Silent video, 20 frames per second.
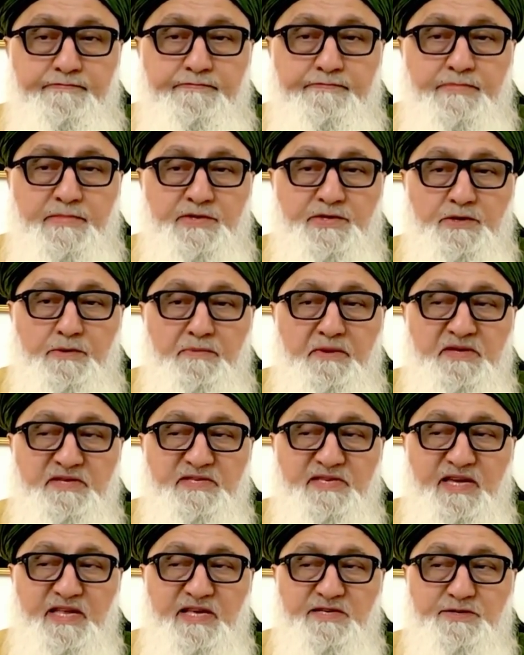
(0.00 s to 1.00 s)
So means
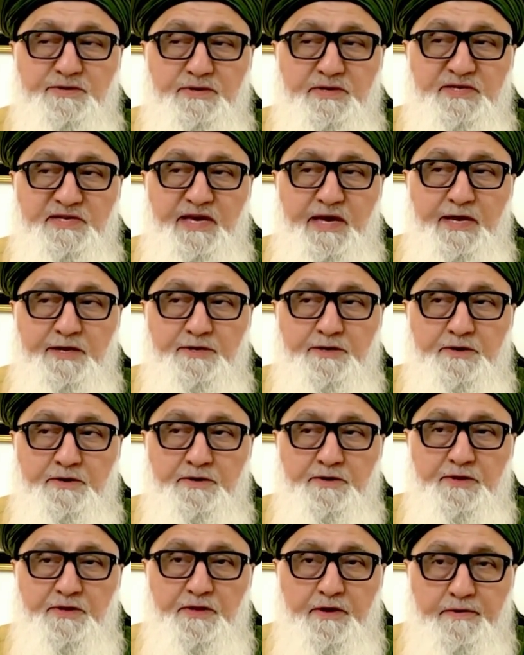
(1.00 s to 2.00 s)
that as soon as they enter
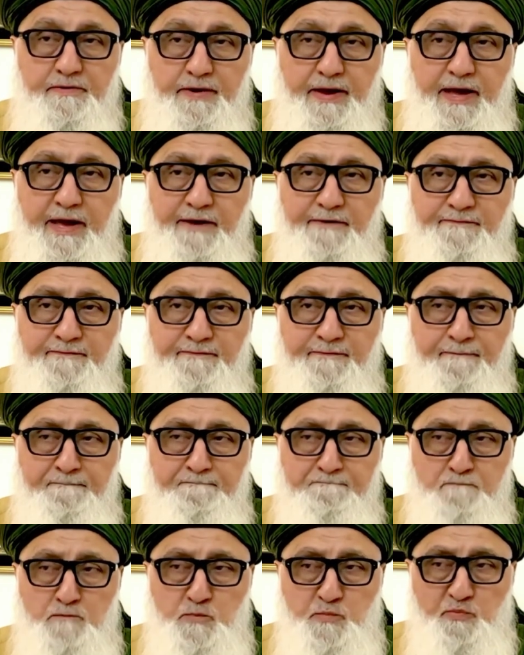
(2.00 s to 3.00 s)
into the grave,
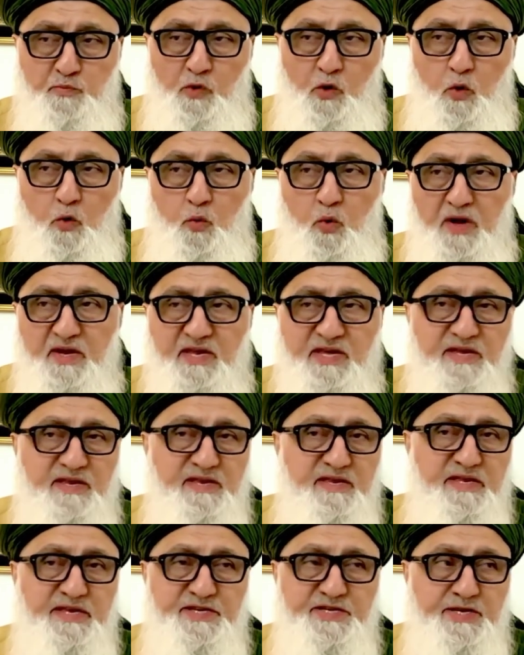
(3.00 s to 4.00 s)
what
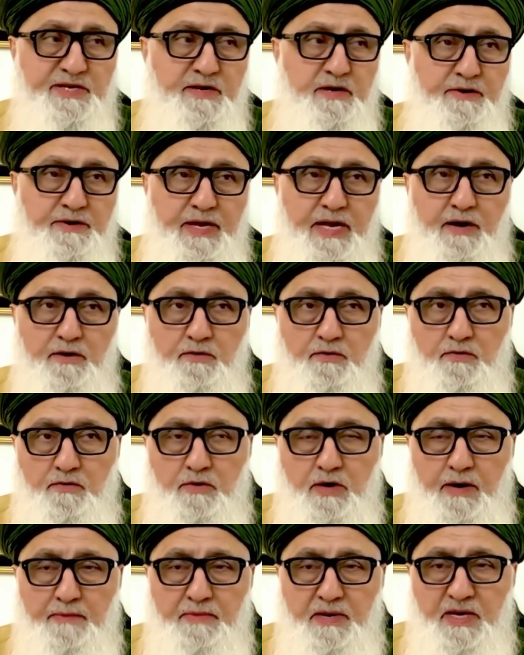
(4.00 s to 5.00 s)
condition are now
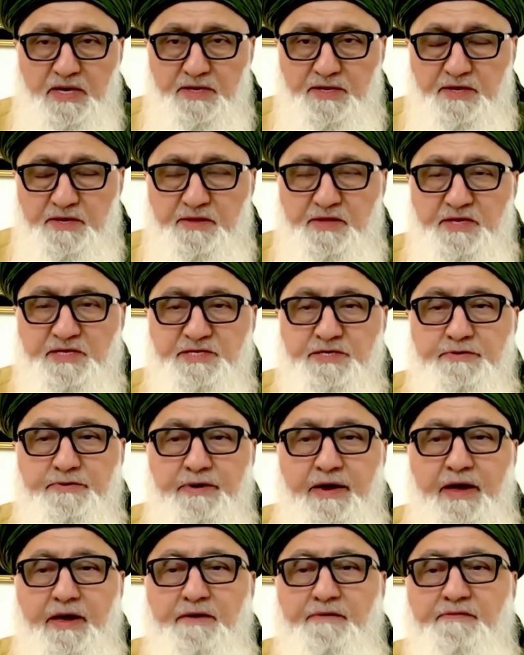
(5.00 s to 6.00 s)
coming into this
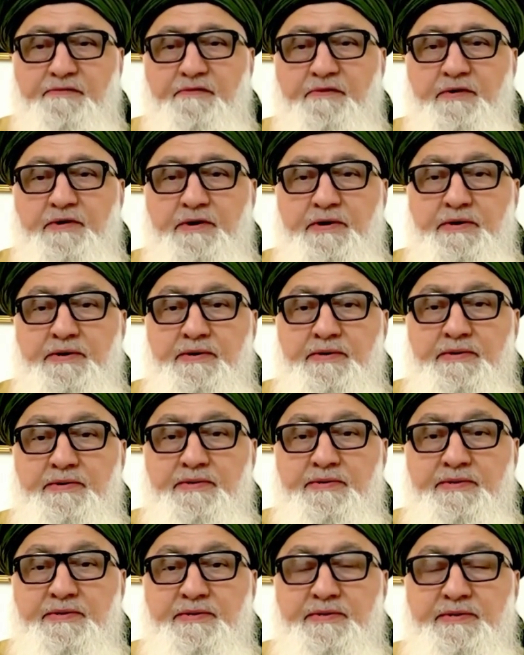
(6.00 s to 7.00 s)
grave?
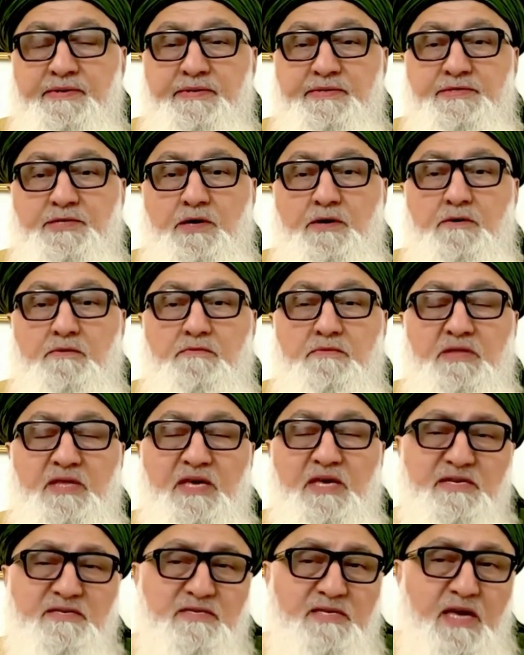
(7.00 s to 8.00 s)
So
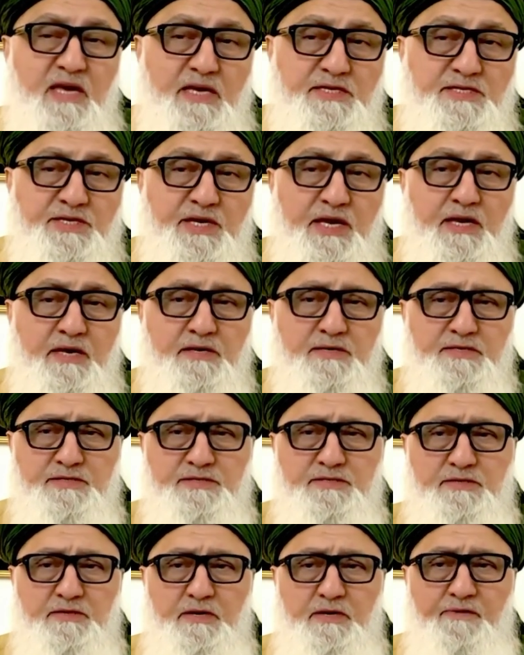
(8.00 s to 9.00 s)
these
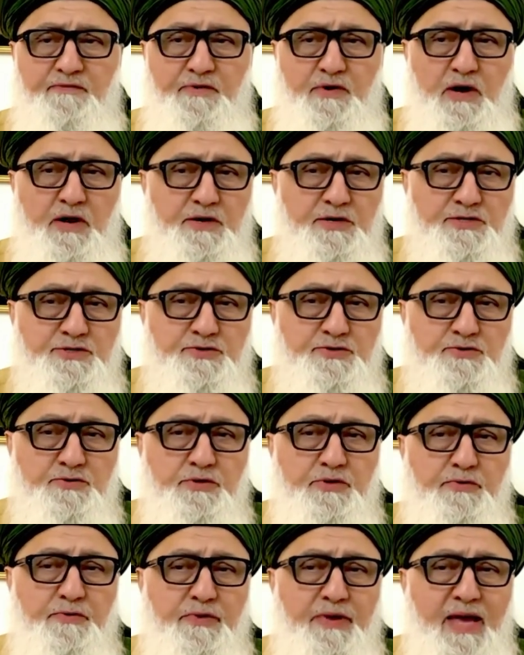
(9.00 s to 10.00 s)
teachings, if you understood
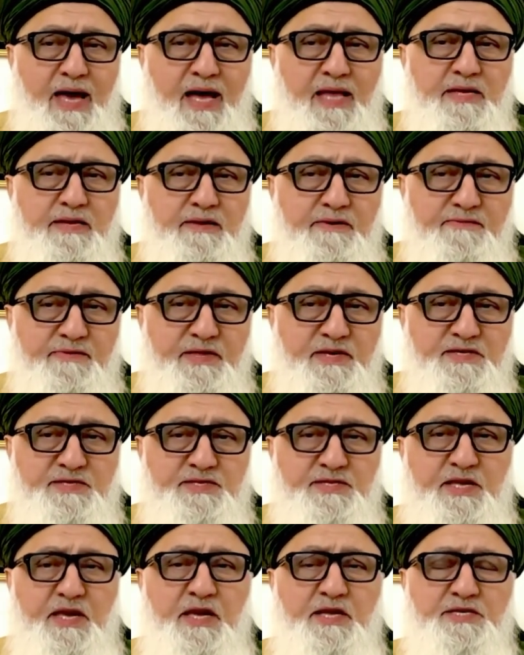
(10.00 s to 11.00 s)
the reality of these
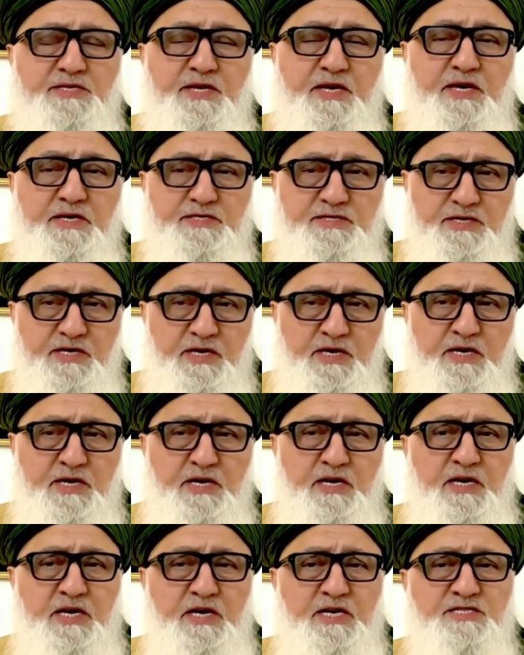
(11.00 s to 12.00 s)
teachings,
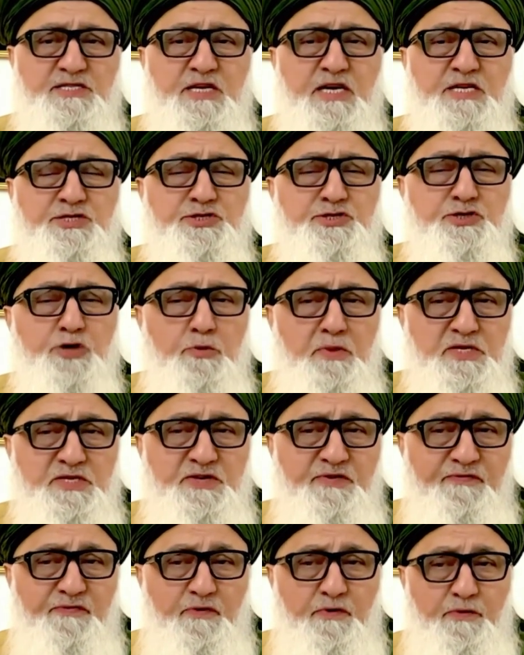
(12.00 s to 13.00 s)
is not so much
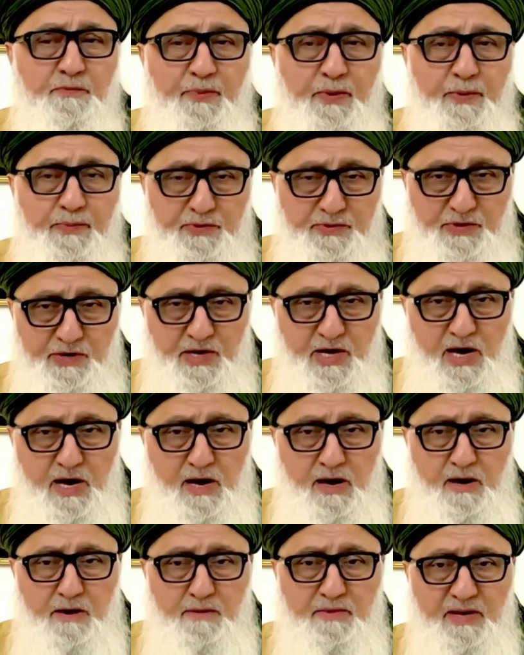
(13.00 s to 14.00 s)
for people to
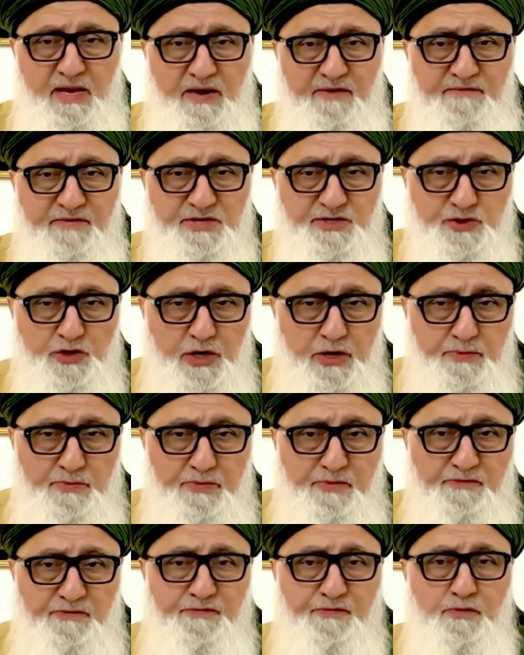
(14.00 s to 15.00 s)
come and have
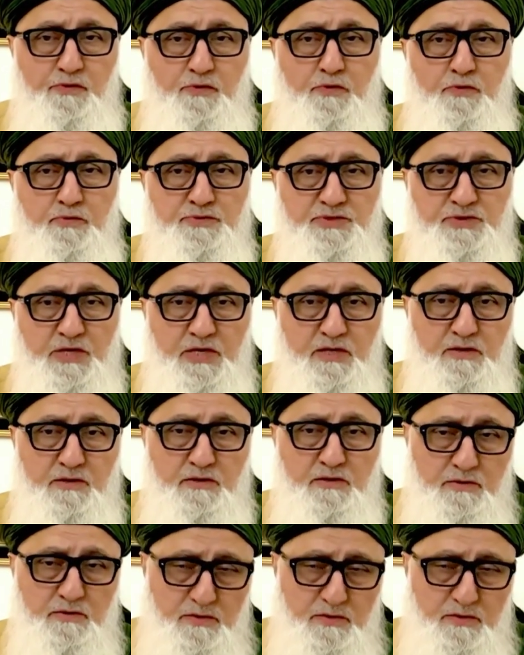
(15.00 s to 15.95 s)
enjoyable foods and